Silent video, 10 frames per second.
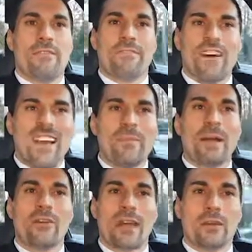5
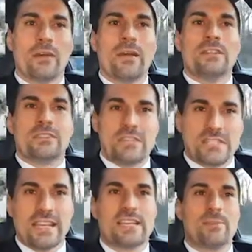mile an hour to
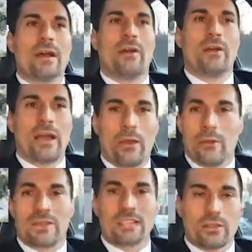60 mile an hour
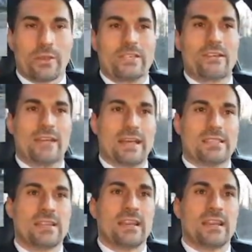acceleration test.